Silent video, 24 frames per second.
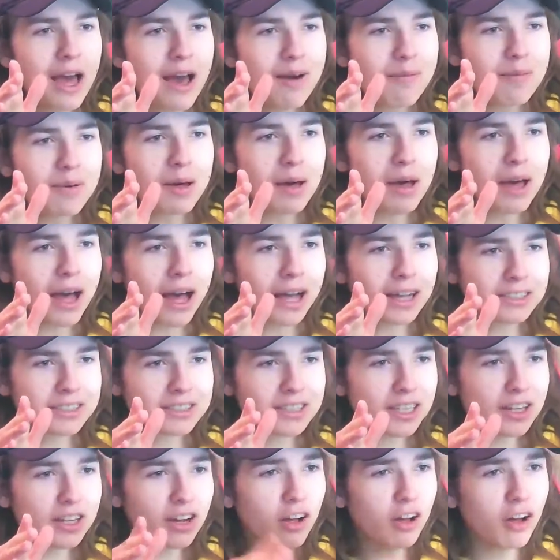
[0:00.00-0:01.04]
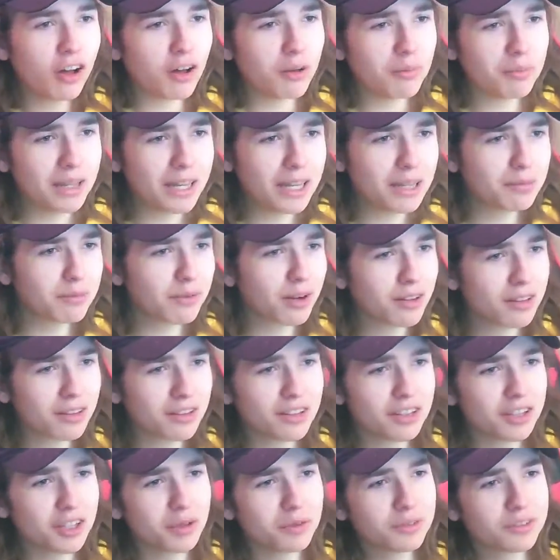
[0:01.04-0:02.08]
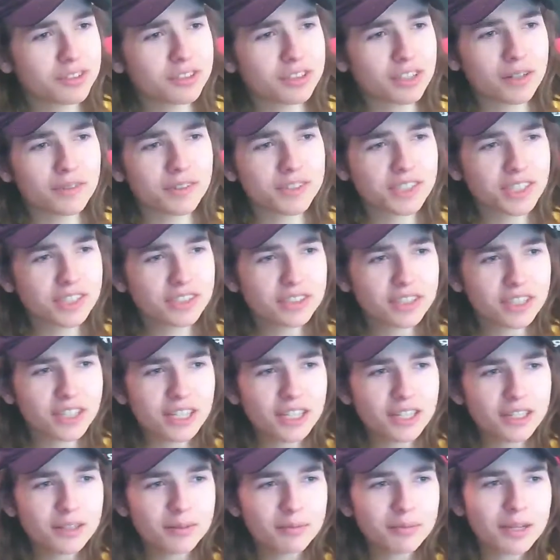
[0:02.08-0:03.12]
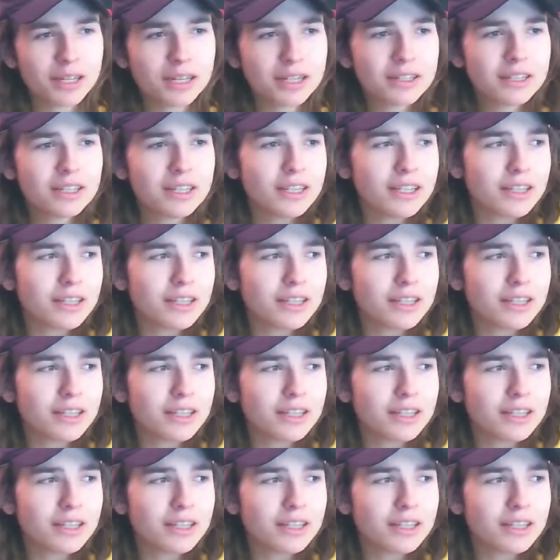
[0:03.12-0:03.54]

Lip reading: But I said, "Oh man, Martha and Lois's conversation hitting, man,